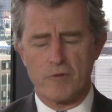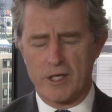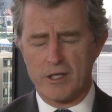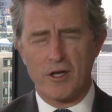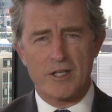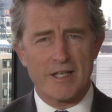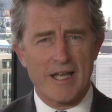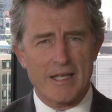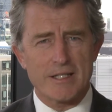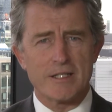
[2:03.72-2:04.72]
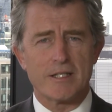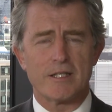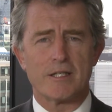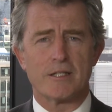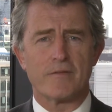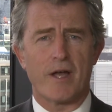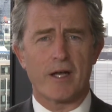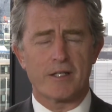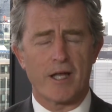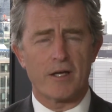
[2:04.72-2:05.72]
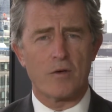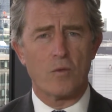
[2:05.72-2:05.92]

recognise less is the fact that